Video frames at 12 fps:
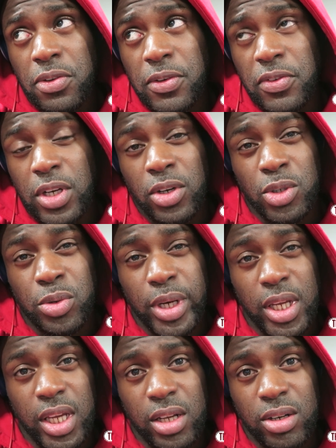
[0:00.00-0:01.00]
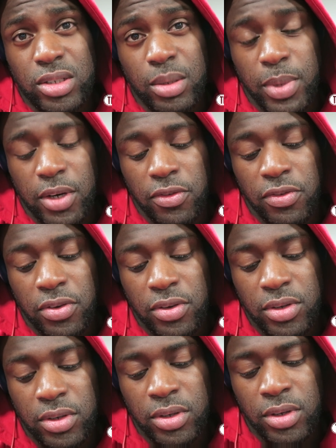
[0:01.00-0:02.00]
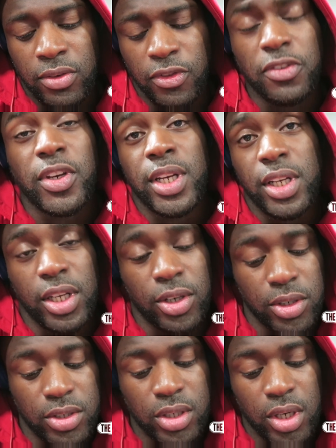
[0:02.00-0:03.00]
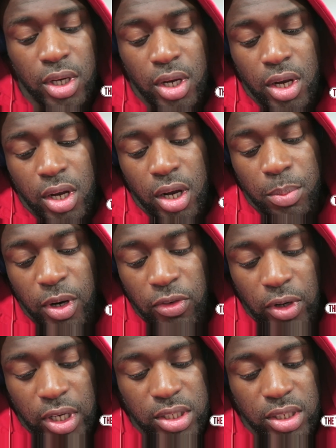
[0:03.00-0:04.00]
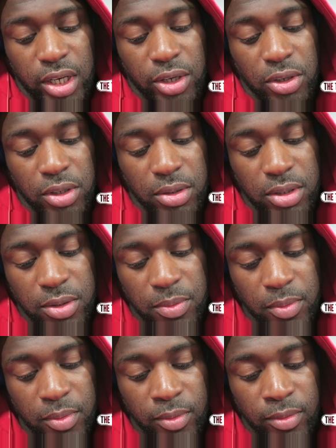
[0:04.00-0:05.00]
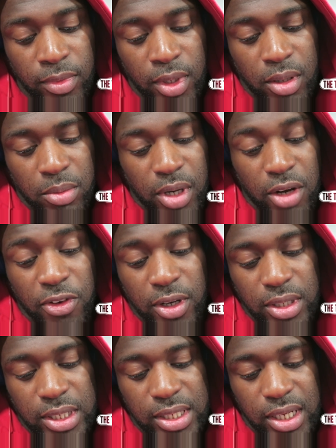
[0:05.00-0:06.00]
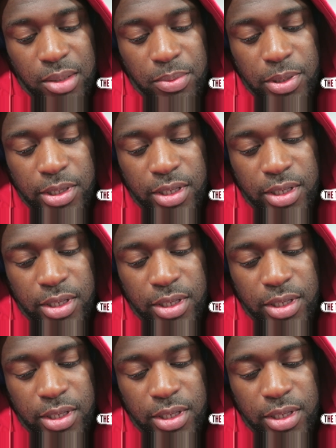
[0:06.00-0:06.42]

15 or 20 kilos above, 15 kilos above what I started on. But I found this app,